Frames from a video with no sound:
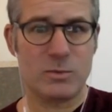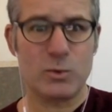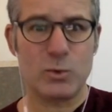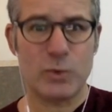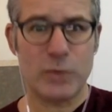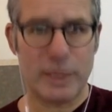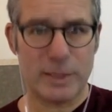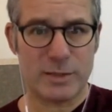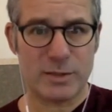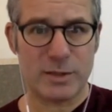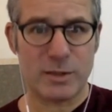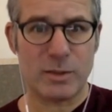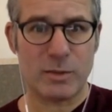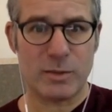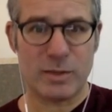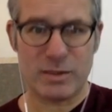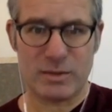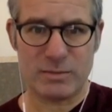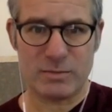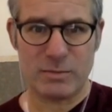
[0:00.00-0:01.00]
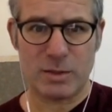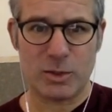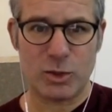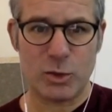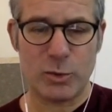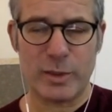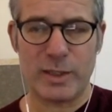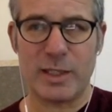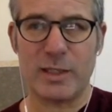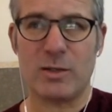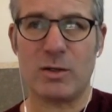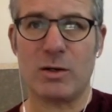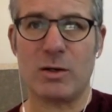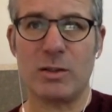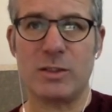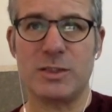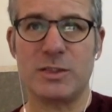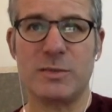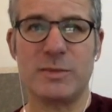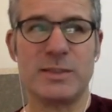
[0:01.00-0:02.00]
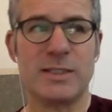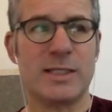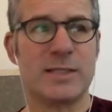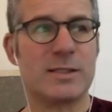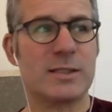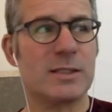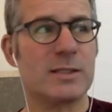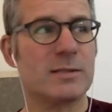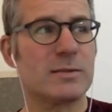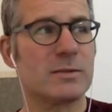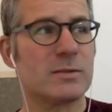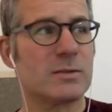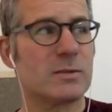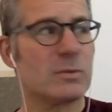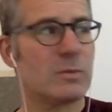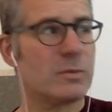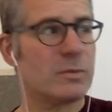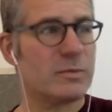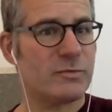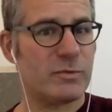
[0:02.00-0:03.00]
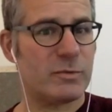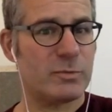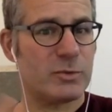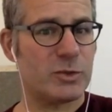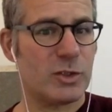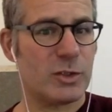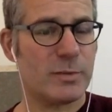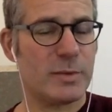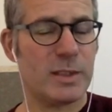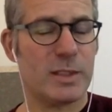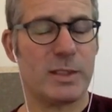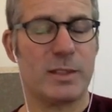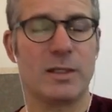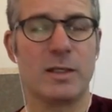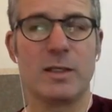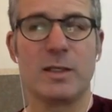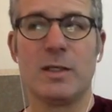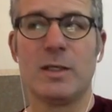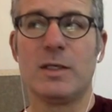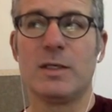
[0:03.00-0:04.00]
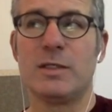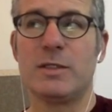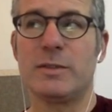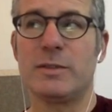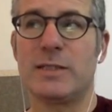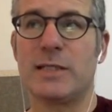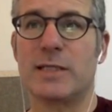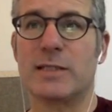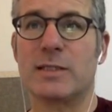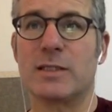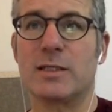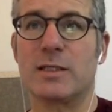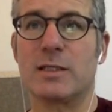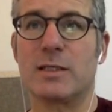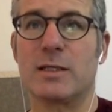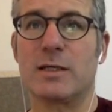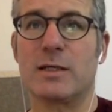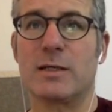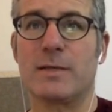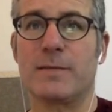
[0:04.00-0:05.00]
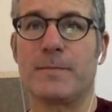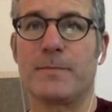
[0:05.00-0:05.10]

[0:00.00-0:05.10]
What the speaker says: 2 days ago we had a Q&A call, and she was asking, it's a woman from Germany, she was asking